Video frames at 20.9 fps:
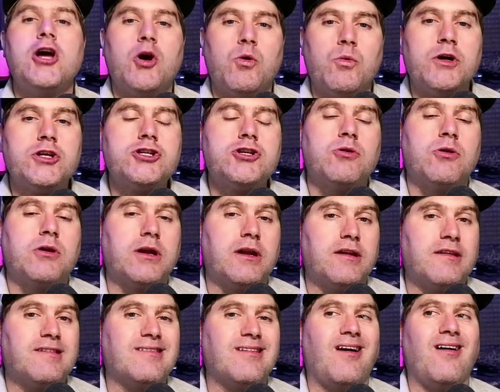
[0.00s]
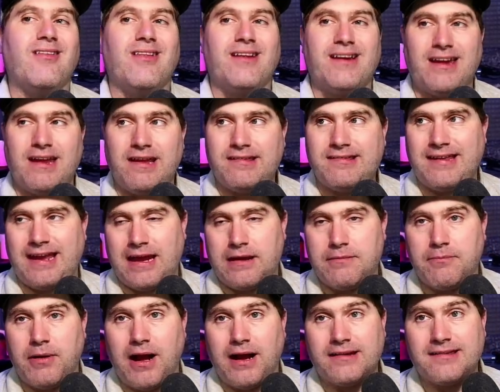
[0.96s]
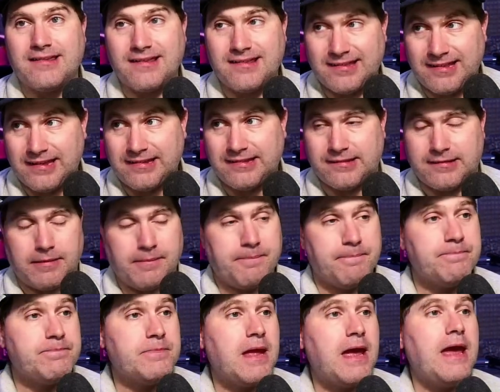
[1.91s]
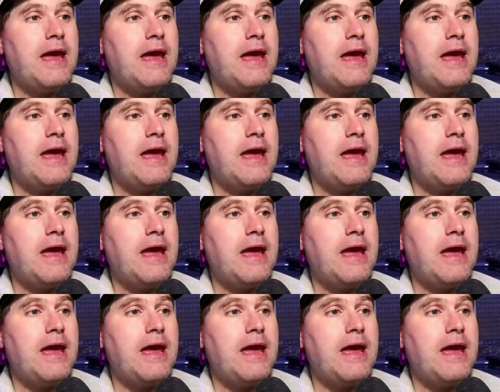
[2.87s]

which you can install in a sandboxed system.